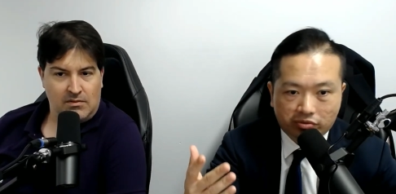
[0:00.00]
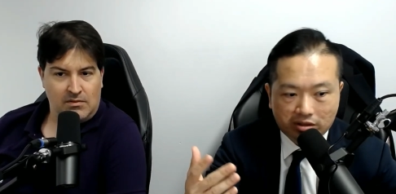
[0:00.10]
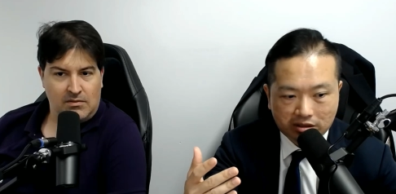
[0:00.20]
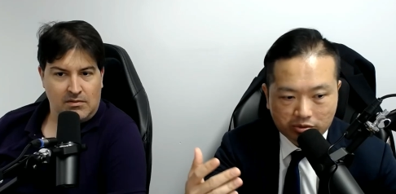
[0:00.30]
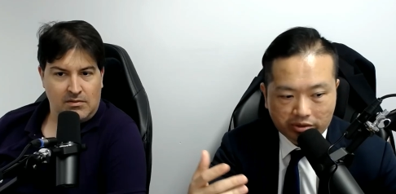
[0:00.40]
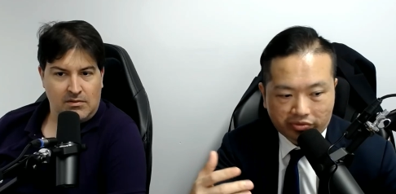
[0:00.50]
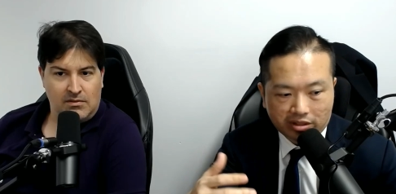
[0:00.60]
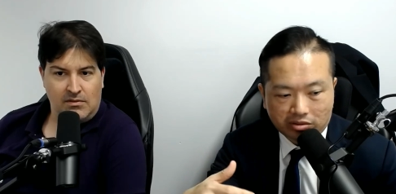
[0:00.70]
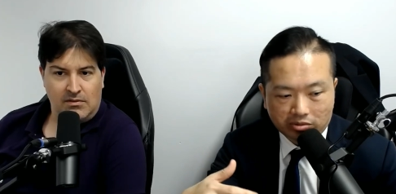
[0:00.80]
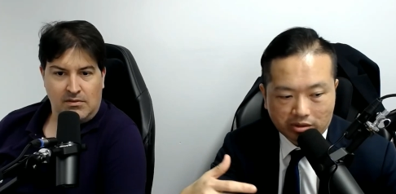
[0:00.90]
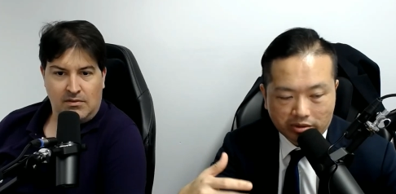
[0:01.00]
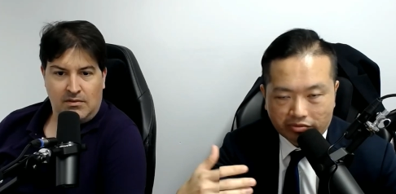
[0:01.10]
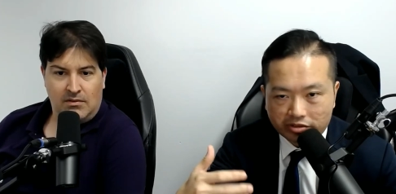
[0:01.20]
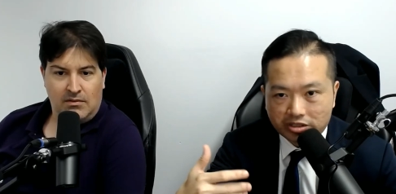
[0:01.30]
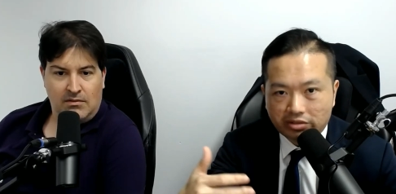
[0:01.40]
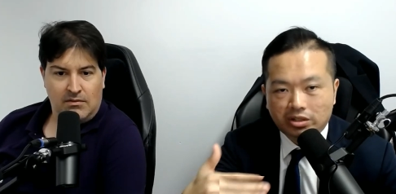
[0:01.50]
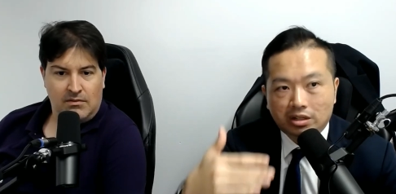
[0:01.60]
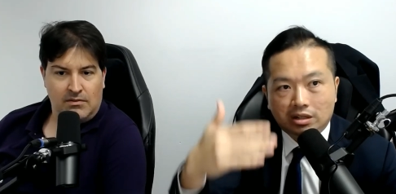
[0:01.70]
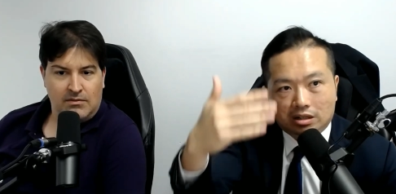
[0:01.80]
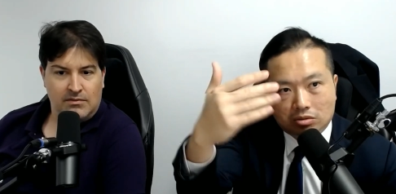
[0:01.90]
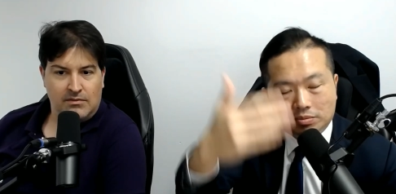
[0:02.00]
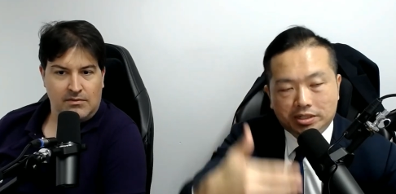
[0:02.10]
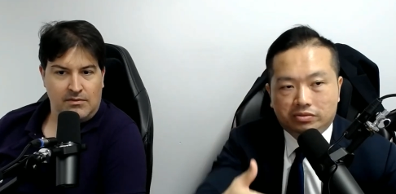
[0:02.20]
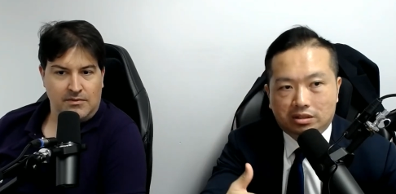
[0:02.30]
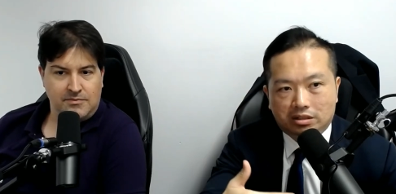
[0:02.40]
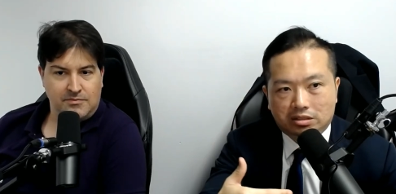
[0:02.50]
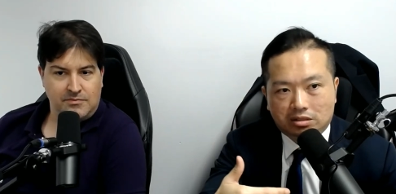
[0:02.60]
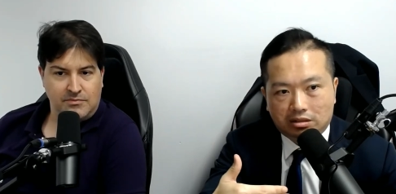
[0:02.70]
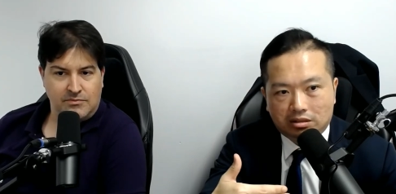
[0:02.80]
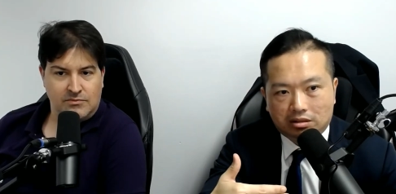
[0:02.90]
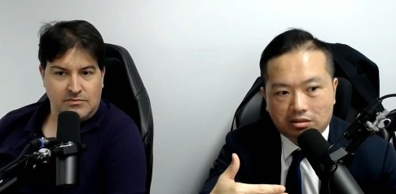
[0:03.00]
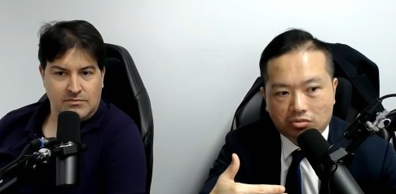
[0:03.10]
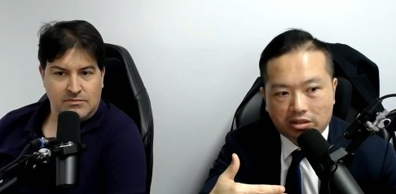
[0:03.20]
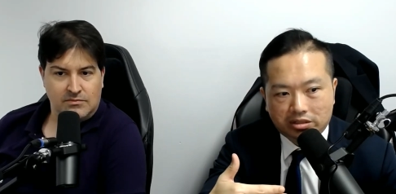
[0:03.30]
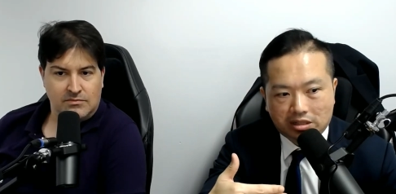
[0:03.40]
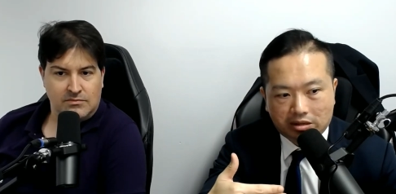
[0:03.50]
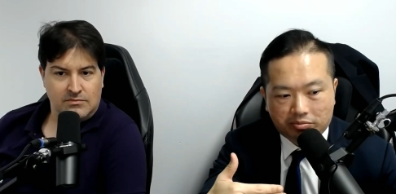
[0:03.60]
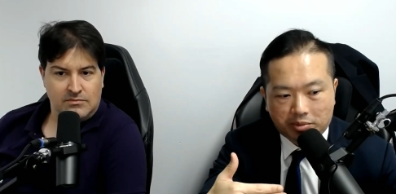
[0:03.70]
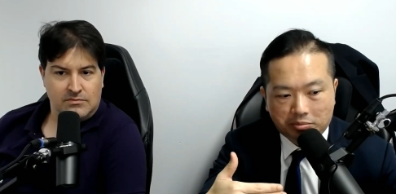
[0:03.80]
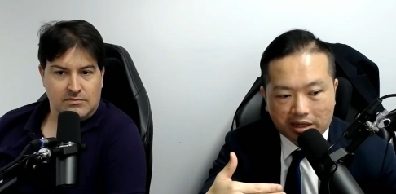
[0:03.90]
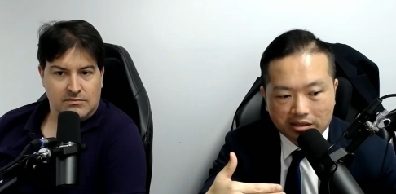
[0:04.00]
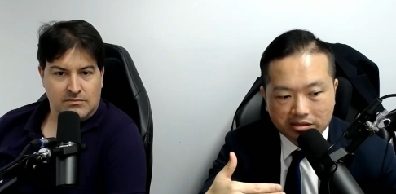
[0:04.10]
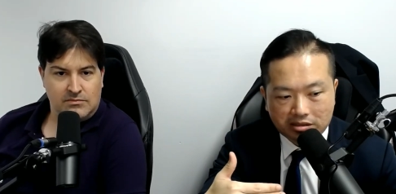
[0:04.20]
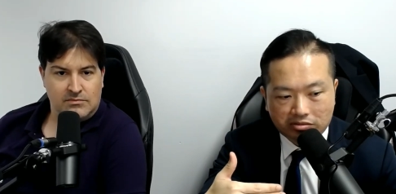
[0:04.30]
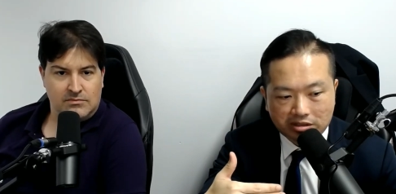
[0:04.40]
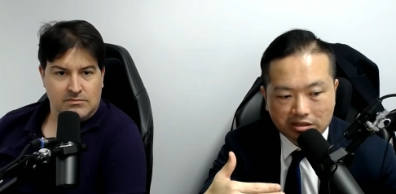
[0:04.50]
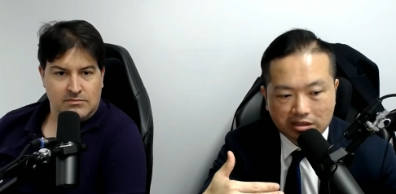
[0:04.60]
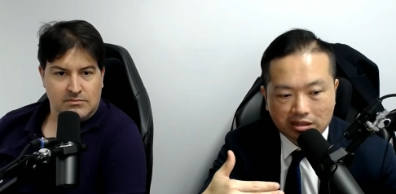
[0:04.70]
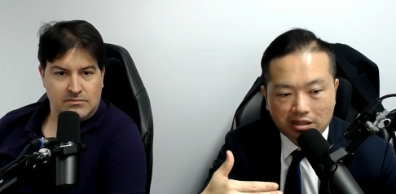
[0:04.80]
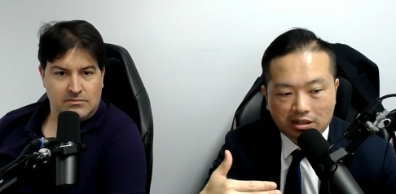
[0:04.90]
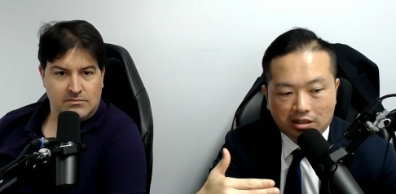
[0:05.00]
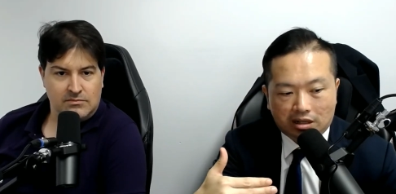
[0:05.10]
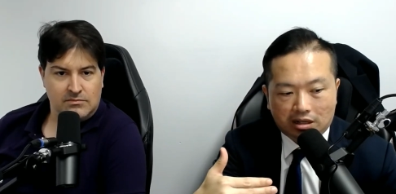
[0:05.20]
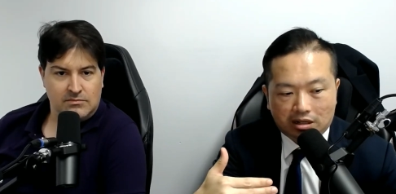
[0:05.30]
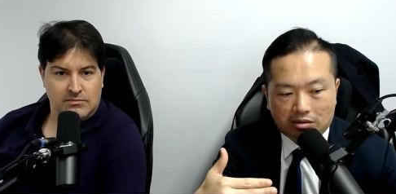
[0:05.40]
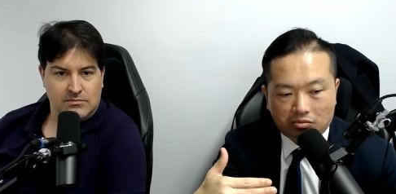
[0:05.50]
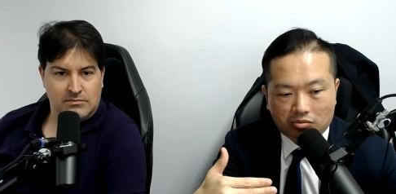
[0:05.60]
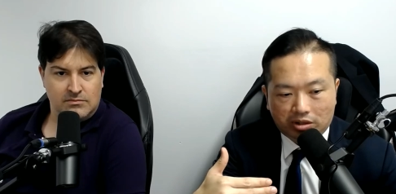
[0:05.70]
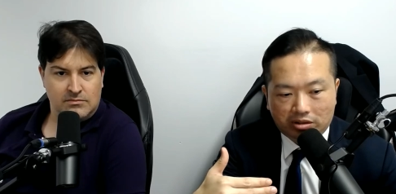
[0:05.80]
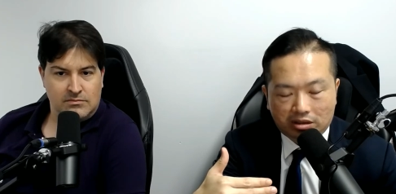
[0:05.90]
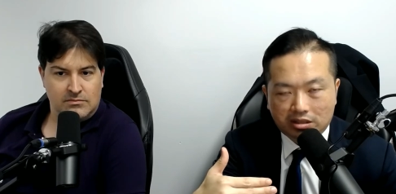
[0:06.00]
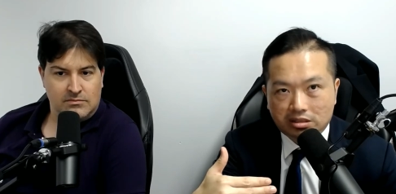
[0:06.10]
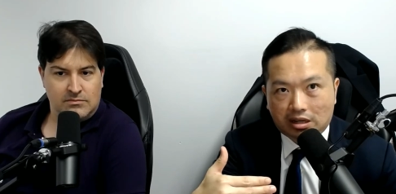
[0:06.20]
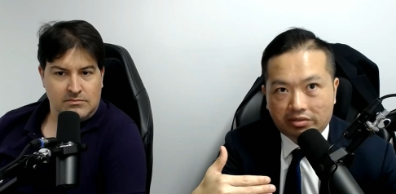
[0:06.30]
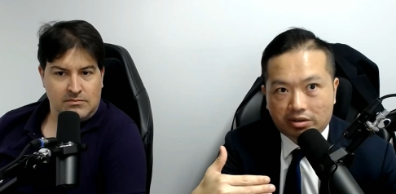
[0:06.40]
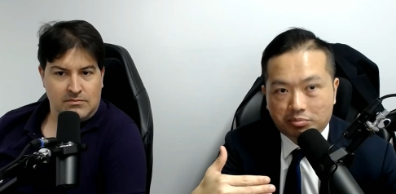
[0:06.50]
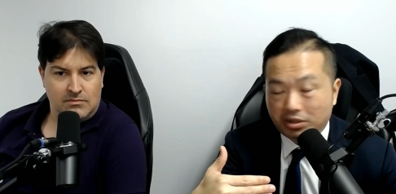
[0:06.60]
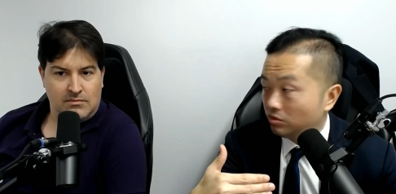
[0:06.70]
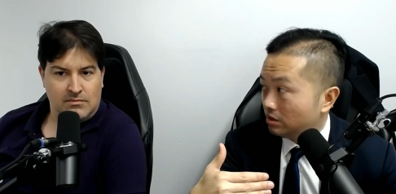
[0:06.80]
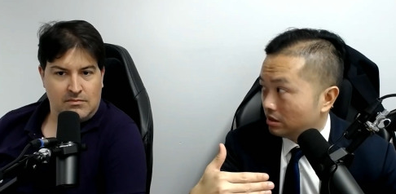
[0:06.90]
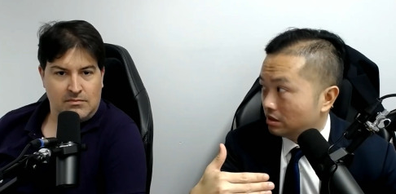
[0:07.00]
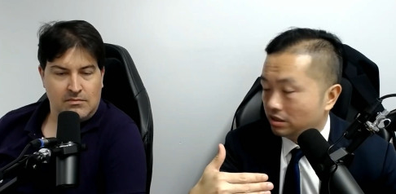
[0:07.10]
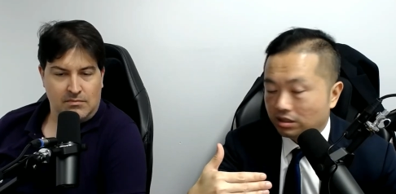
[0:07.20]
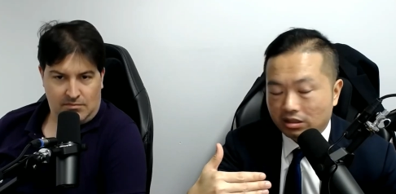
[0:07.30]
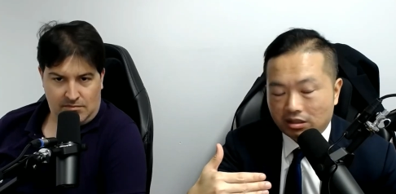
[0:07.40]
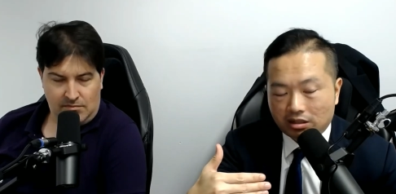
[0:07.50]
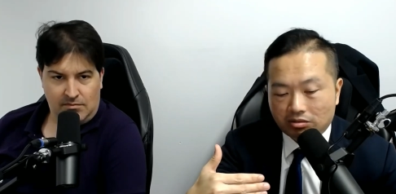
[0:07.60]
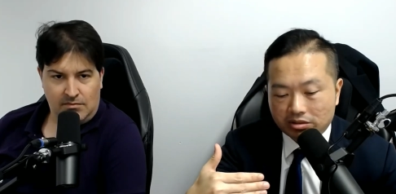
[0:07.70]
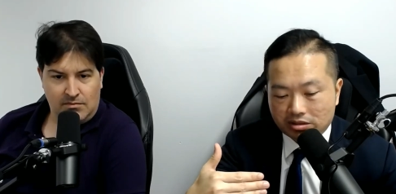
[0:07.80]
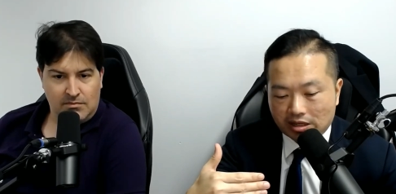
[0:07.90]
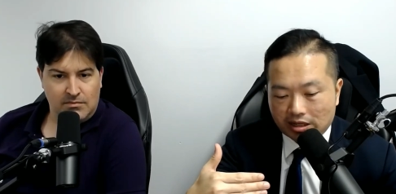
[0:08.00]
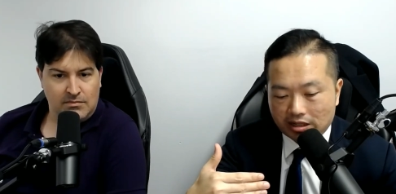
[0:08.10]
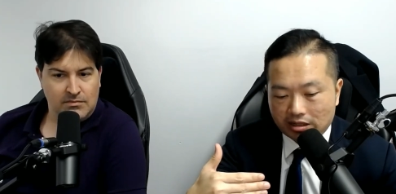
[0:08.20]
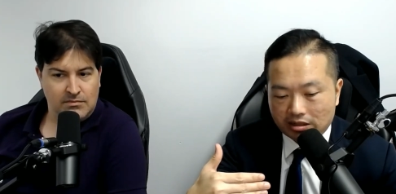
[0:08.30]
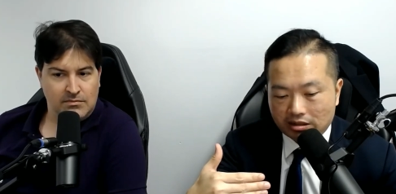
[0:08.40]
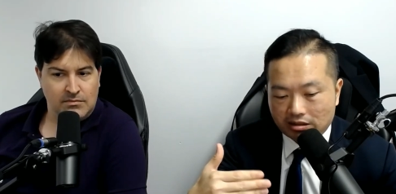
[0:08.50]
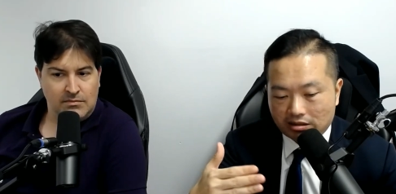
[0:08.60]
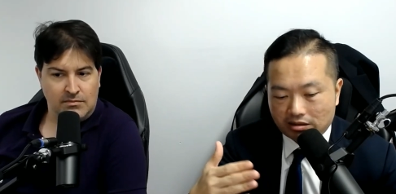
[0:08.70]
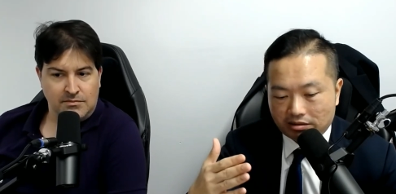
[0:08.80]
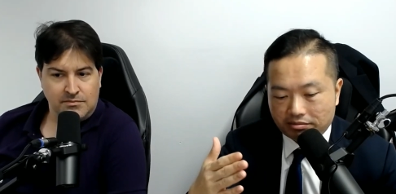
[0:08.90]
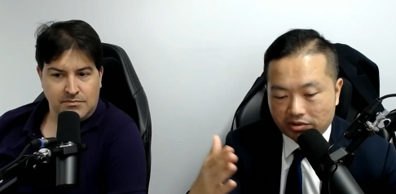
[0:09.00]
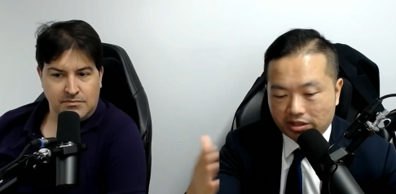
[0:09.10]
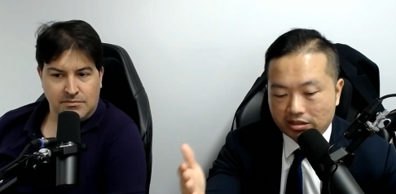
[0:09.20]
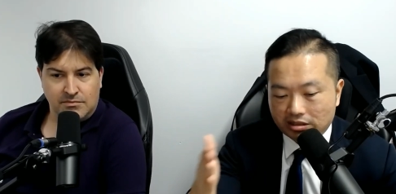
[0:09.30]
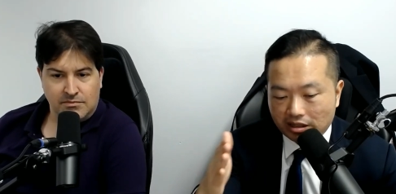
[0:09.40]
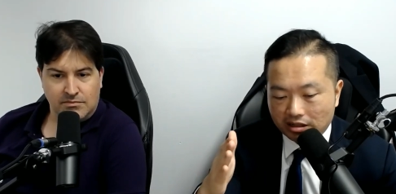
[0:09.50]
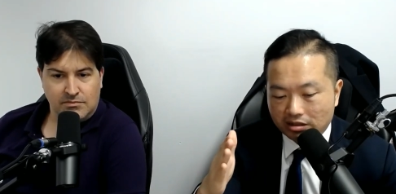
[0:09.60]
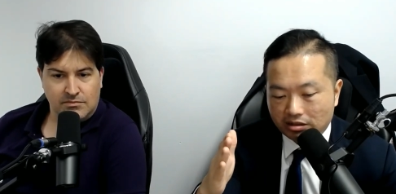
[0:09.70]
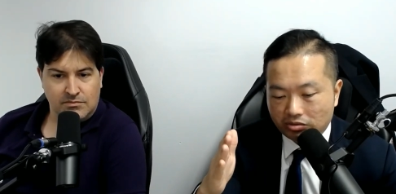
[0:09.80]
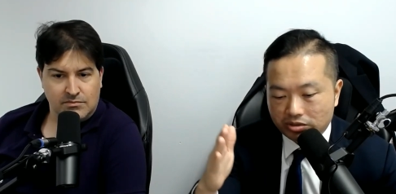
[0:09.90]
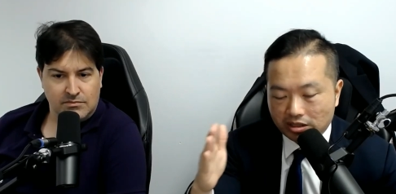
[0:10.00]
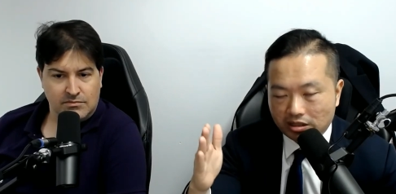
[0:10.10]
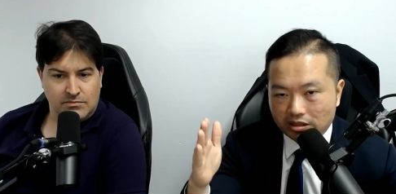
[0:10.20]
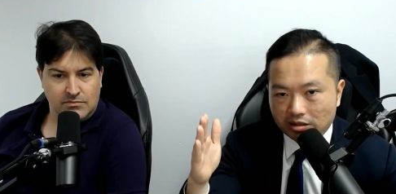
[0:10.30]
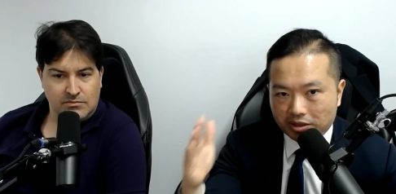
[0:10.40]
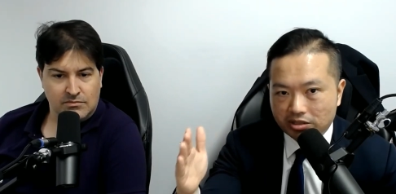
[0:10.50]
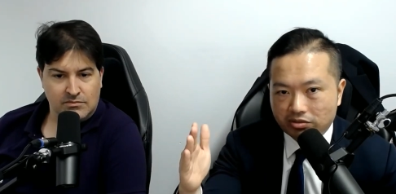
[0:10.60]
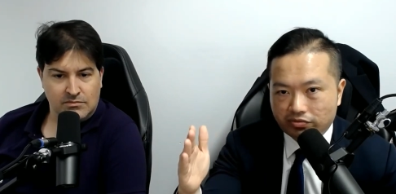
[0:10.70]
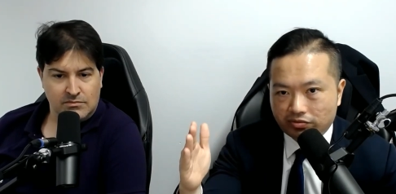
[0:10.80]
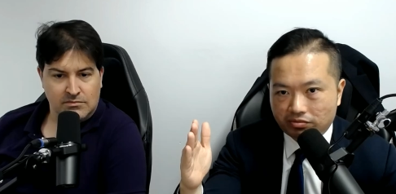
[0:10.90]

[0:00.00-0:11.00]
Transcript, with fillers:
Speaker 1: the Twitter feed, you would have received a whole bunch of alerts on on wallets that have been blacklisted recently. Um, one of the things that I found peculiar was that um, looking at the data, you see a bunch of